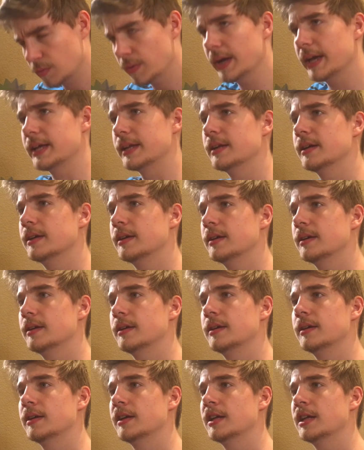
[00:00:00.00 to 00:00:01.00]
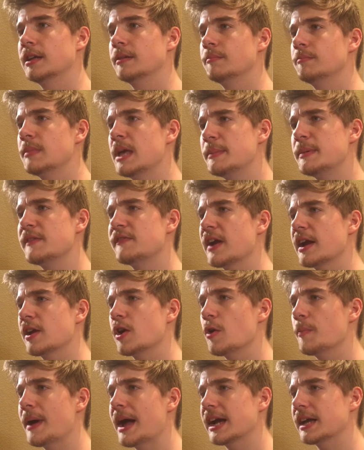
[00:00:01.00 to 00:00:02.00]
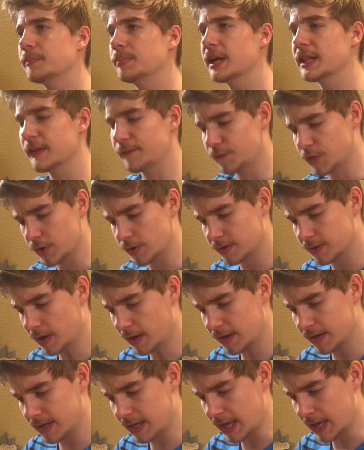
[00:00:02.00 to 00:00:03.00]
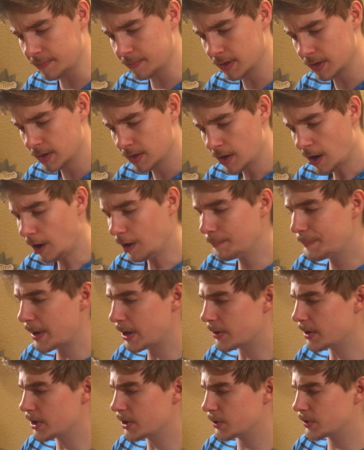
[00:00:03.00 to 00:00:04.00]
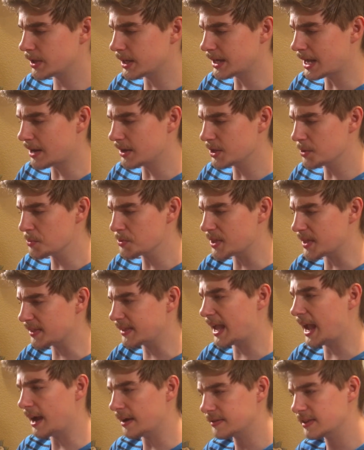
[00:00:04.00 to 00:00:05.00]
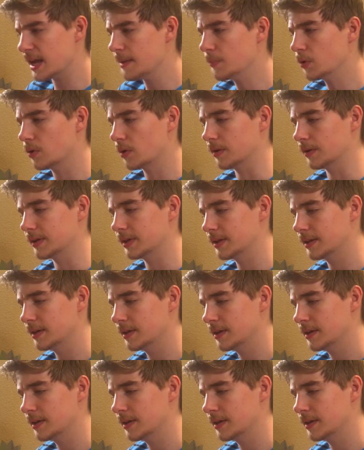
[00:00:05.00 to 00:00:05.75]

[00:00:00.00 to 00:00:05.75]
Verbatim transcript: Wait, maybe if I go back and play the first Sonic game, I'll better understand how to use this Chaos Emerald.